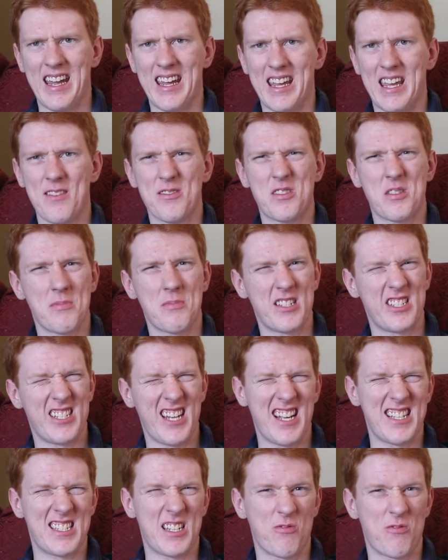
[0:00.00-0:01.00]
It gives him a
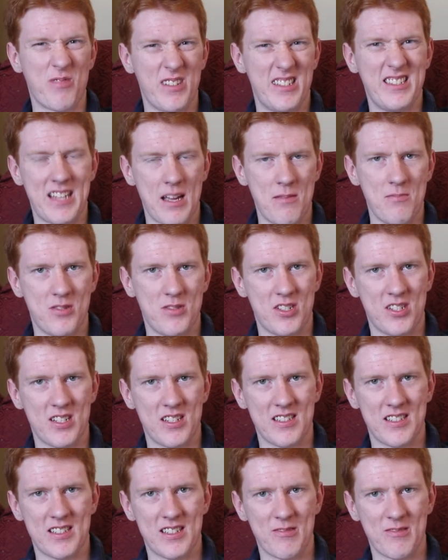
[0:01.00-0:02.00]
chance at redemption
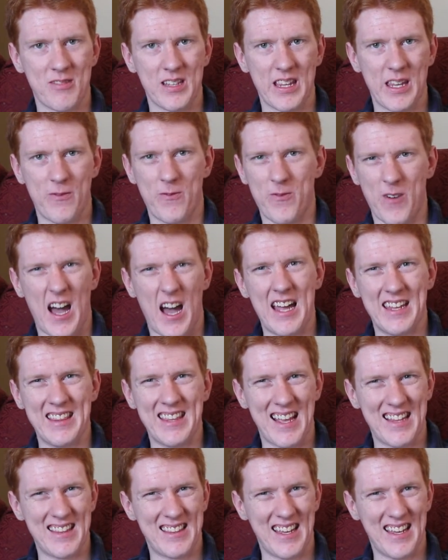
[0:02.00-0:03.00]
to really find
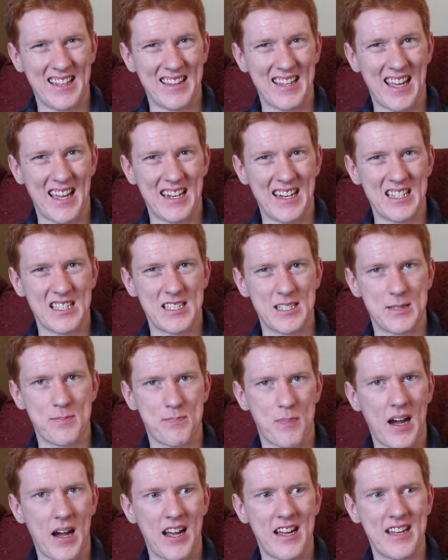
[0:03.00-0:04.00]
that thing that
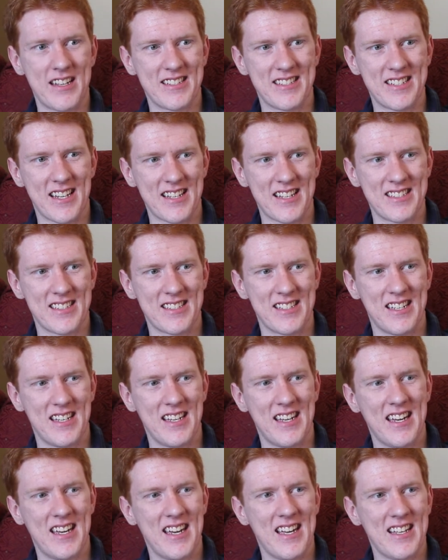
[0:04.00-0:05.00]
inspires us.
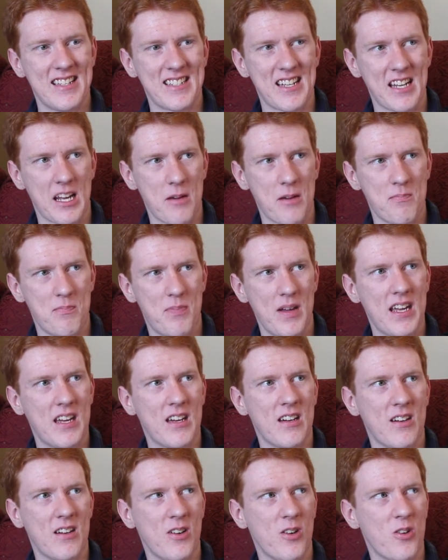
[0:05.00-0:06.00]
It's like a big
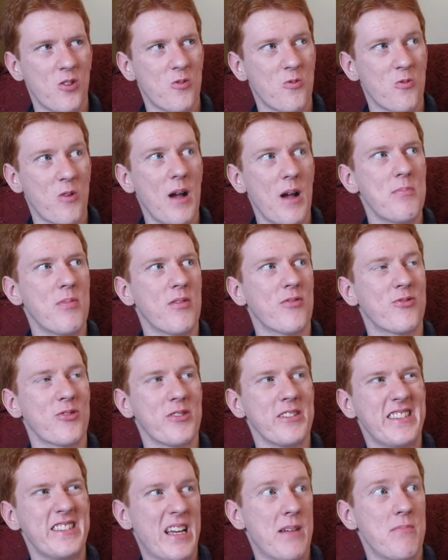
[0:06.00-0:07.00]
web of
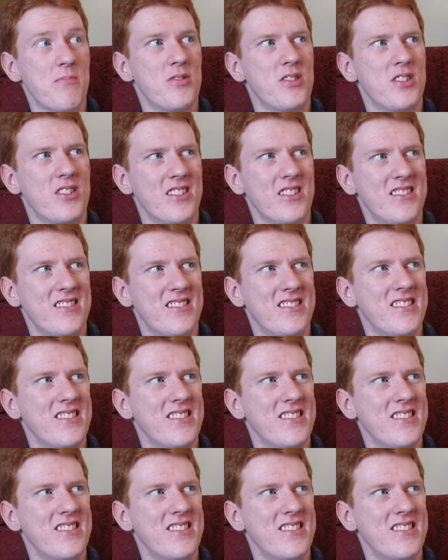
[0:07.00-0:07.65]
redemption.